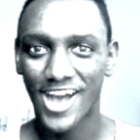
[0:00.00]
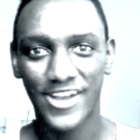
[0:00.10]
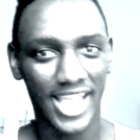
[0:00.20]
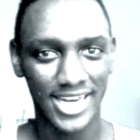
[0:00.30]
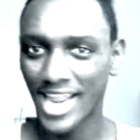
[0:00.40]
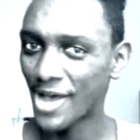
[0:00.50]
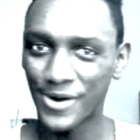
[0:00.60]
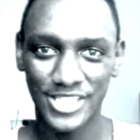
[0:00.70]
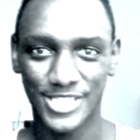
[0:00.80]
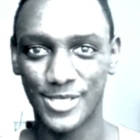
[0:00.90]
Okay, now
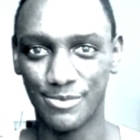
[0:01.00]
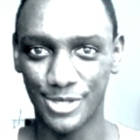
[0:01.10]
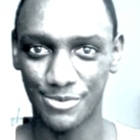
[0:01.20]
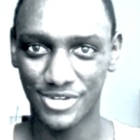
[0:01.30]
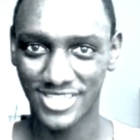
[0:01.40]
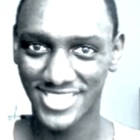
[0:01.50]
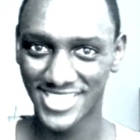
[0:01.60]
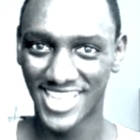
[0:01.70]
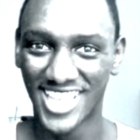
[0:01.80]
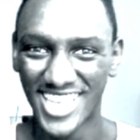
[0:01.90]
on to the
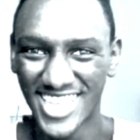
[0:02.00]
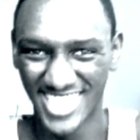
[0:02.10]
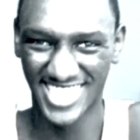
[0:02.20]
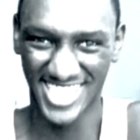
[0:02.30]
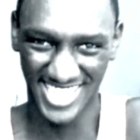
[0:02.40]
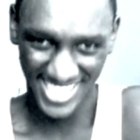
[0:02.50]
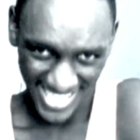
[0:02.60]
bloopers.